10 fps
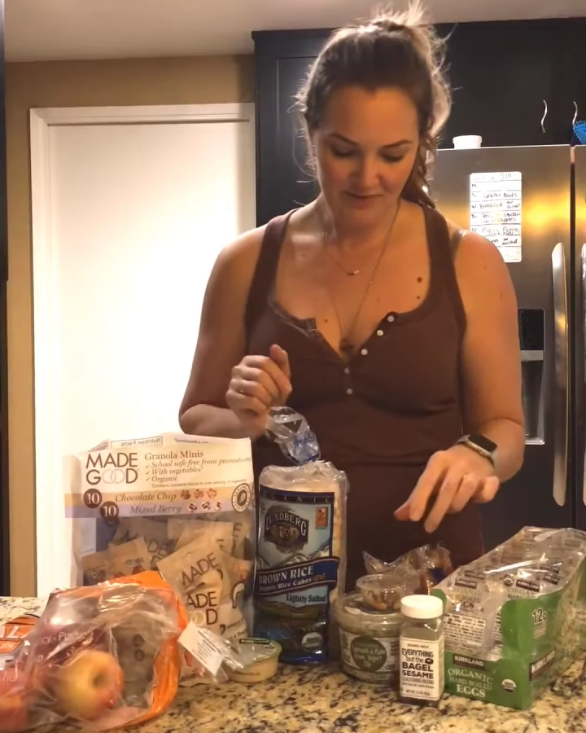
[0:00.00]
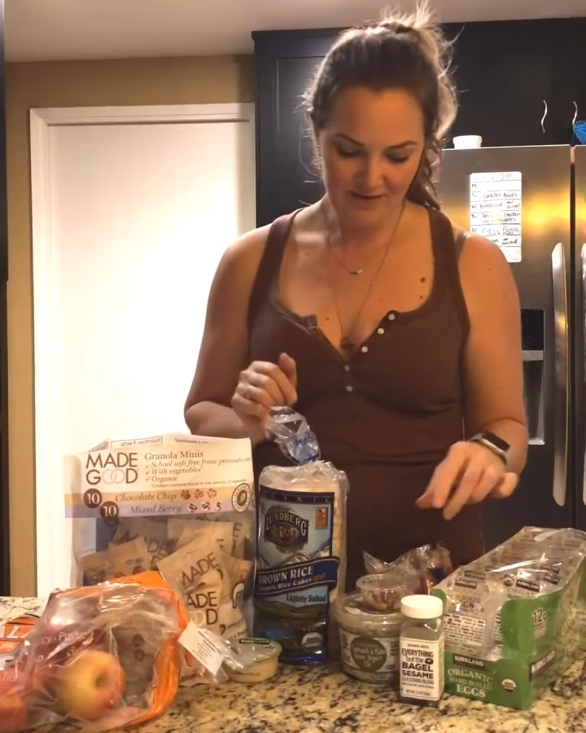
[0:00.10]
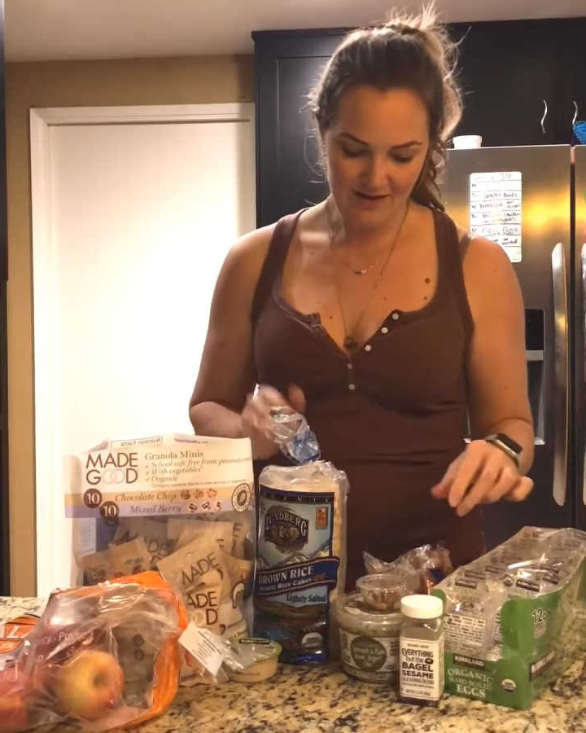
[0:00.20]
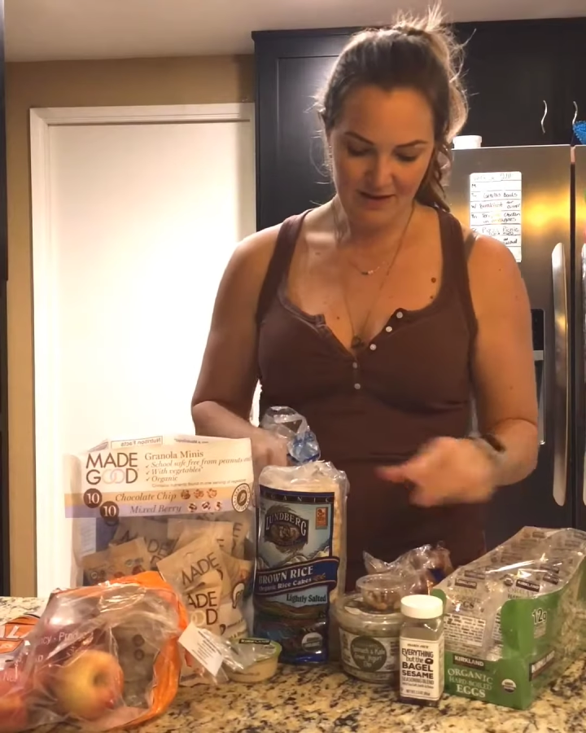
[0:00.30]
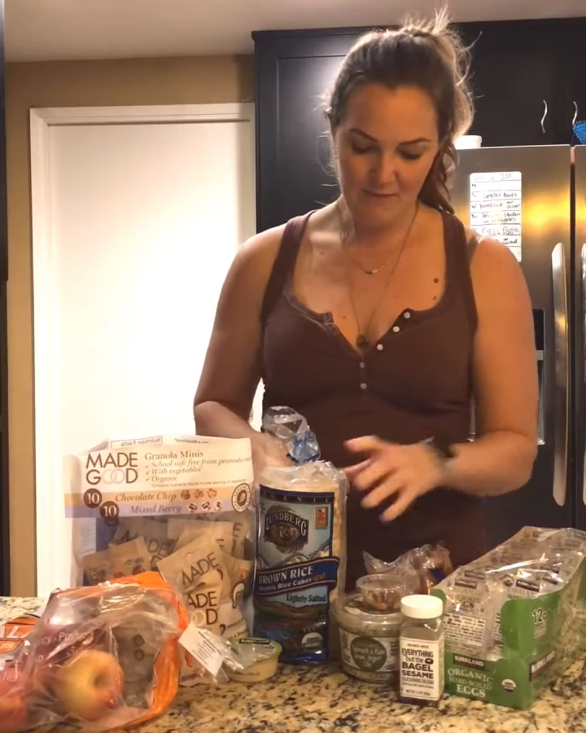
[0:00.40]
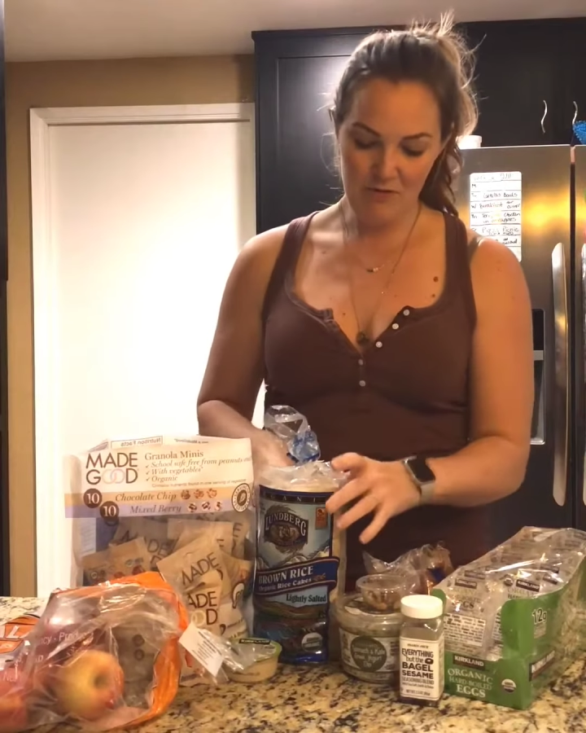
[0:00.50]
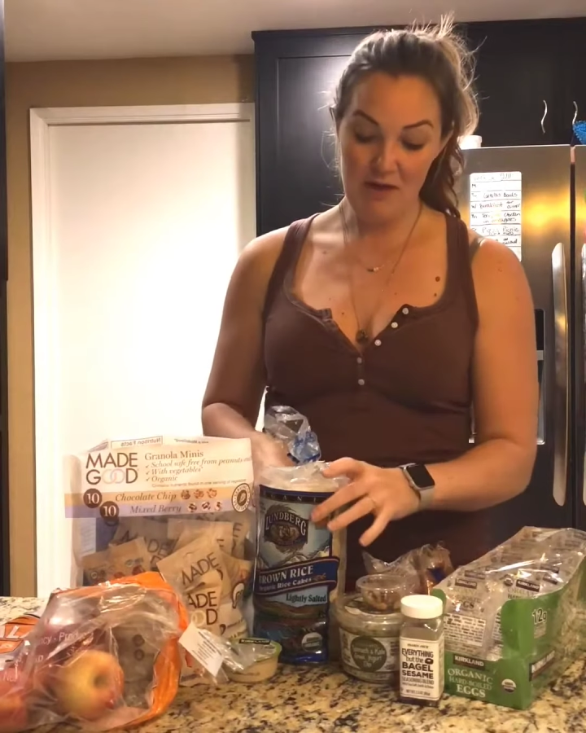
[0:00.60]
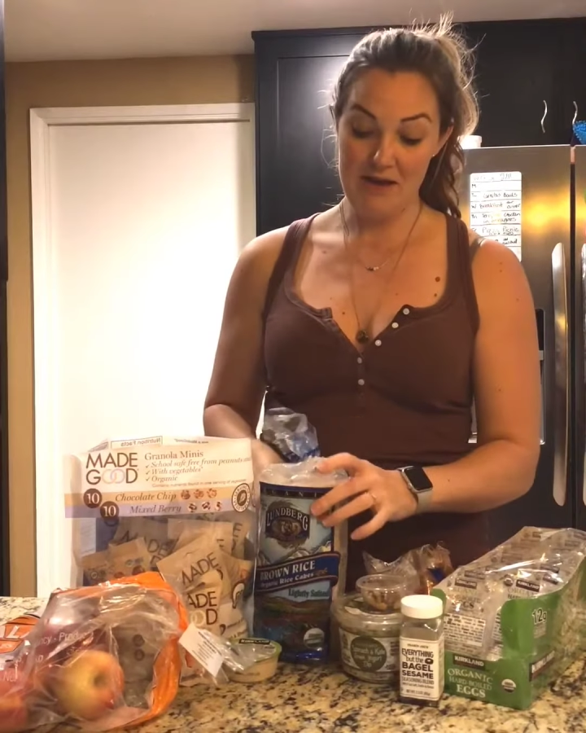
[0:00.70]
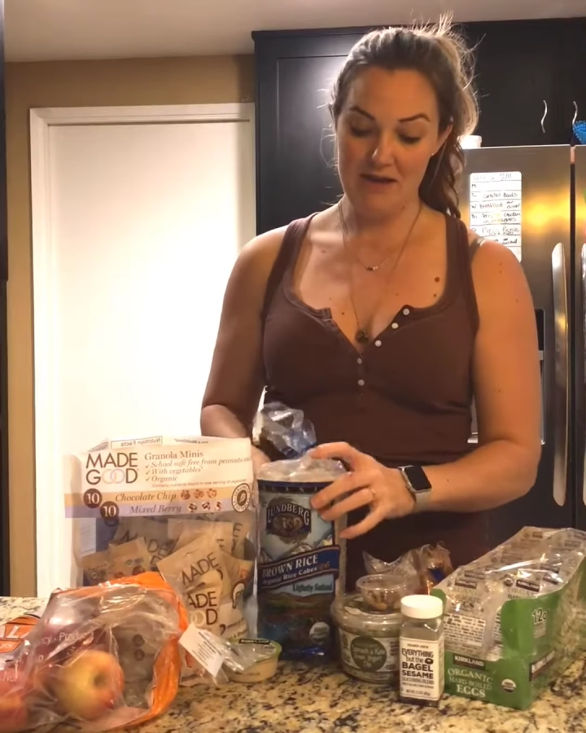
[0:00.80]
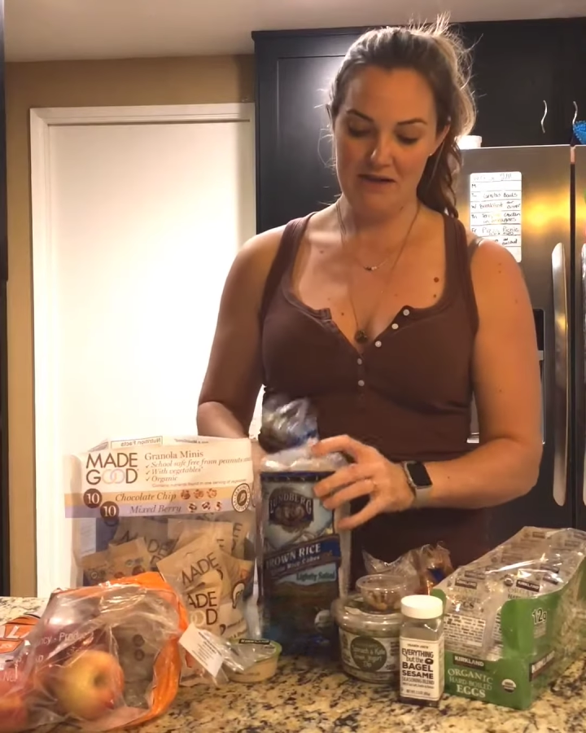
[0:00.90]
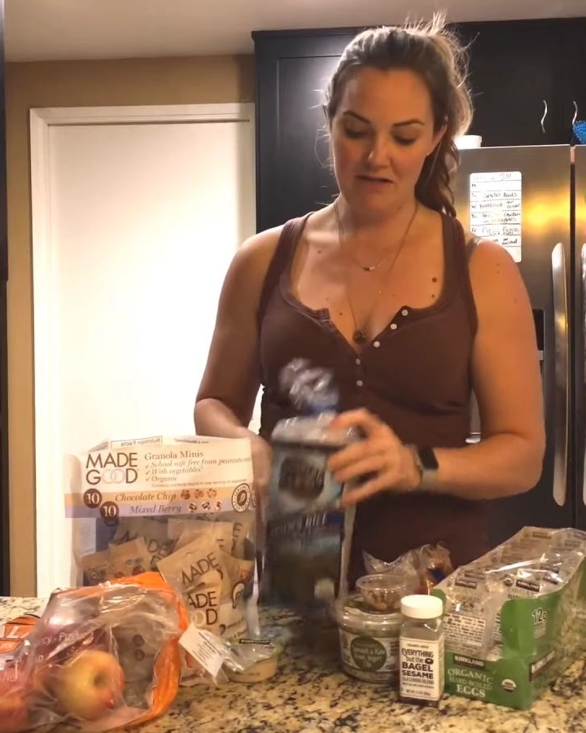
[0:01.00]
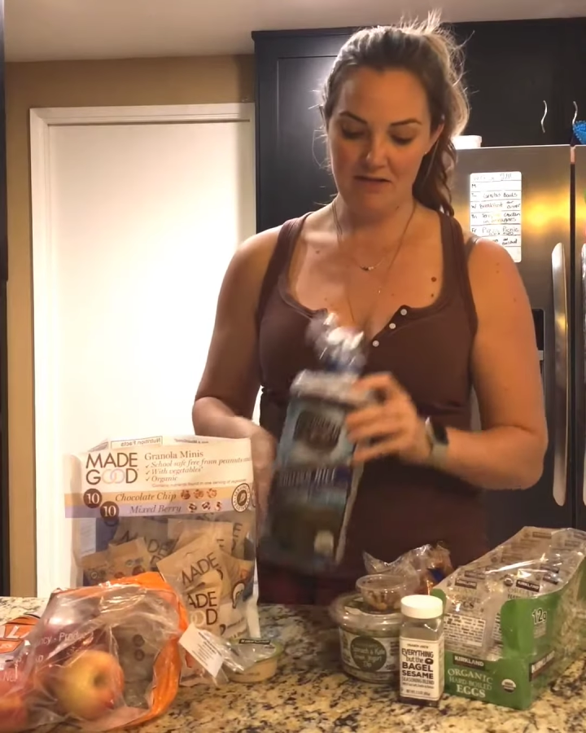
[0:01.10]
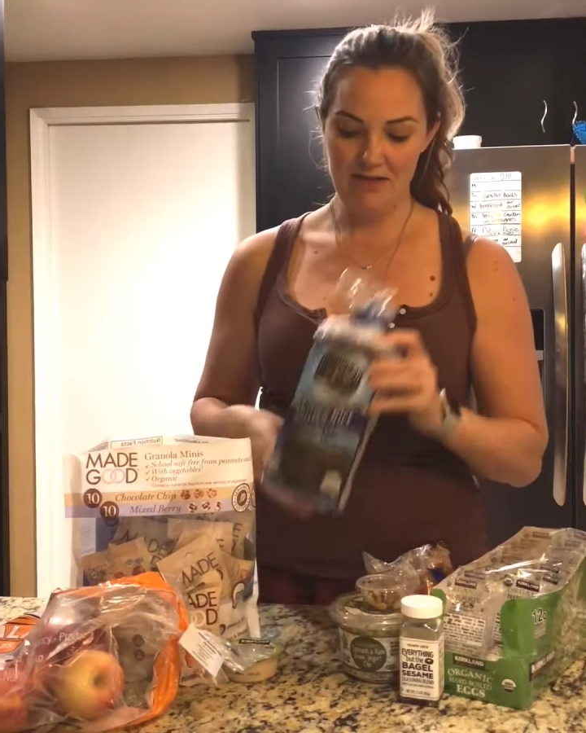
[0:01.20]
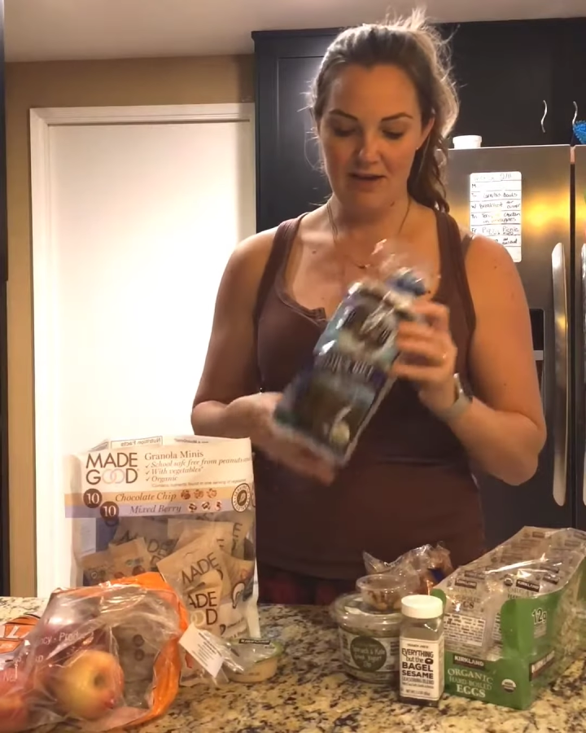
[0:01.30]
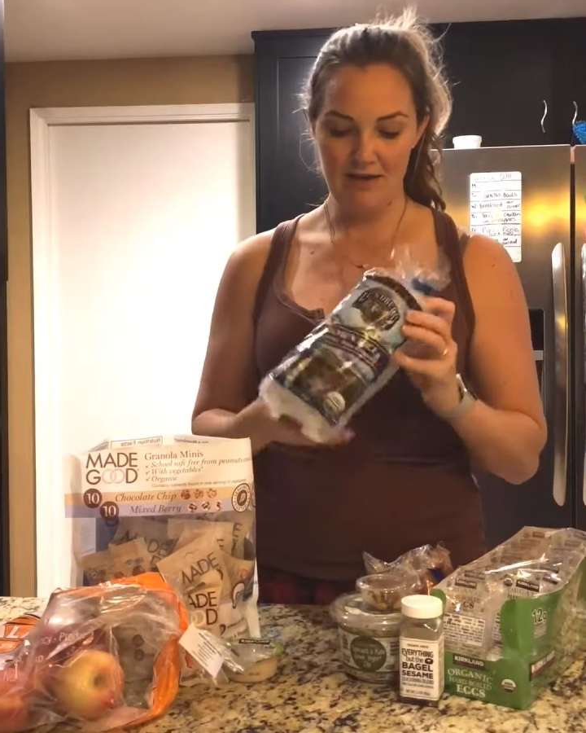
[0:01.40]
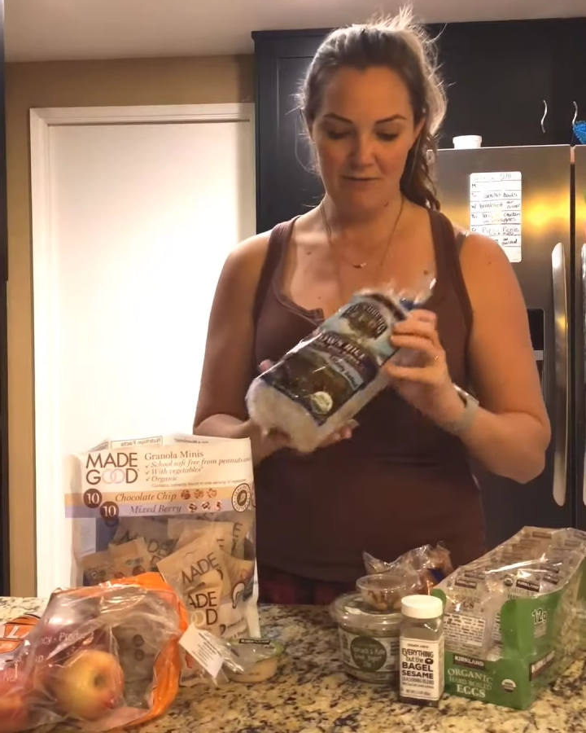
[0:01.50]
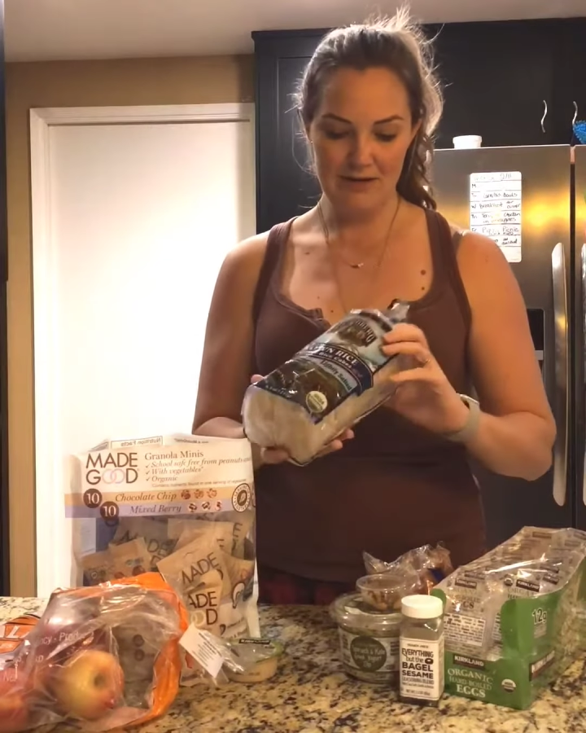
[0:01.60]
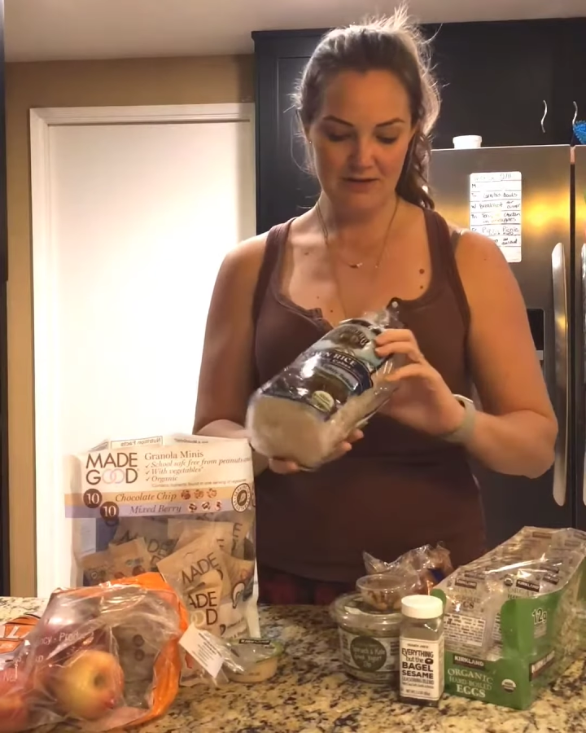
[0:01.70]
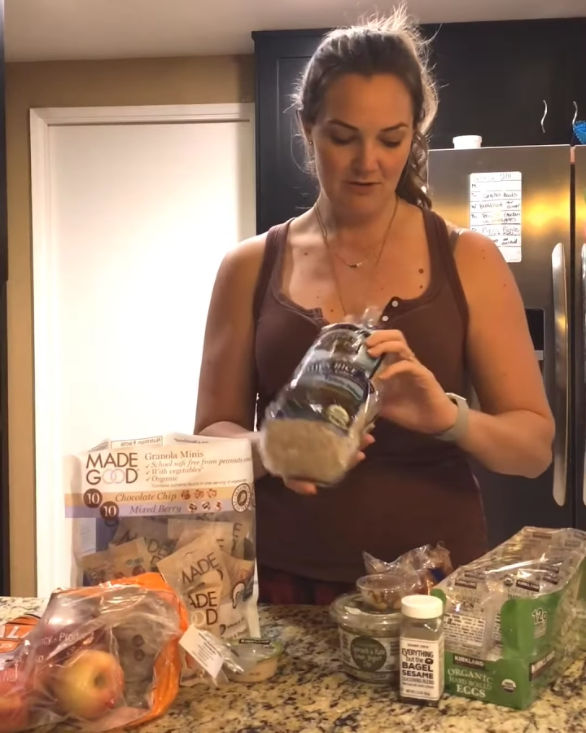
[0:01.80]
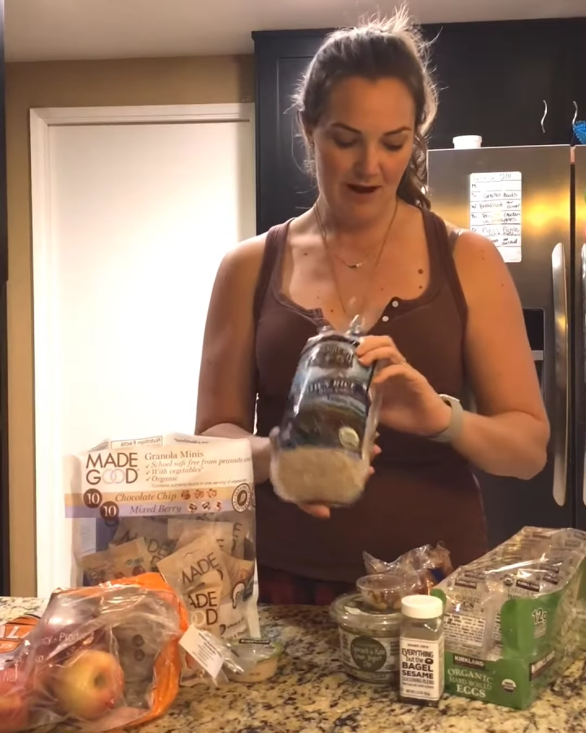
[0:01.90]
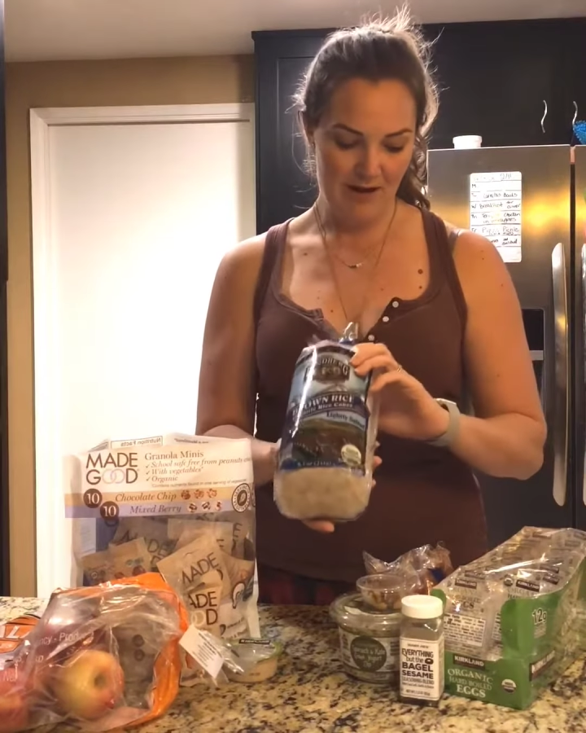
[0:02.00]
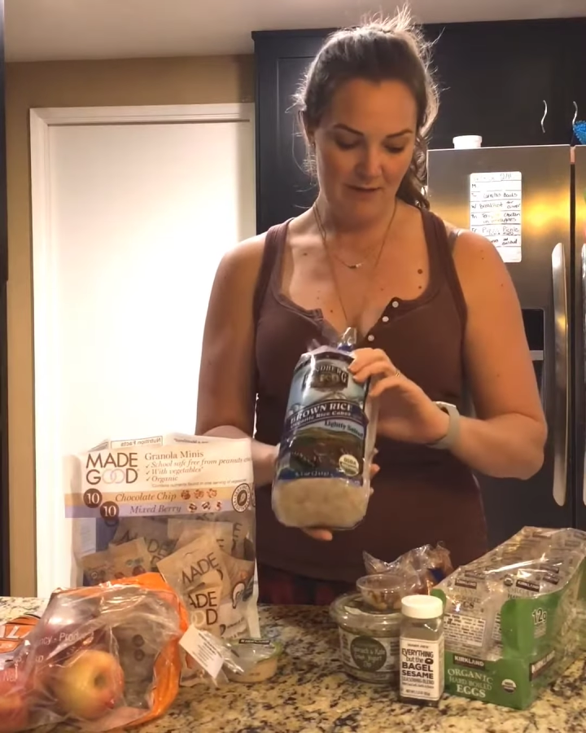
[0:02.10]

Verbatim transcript: Um, okay, another thing I always grab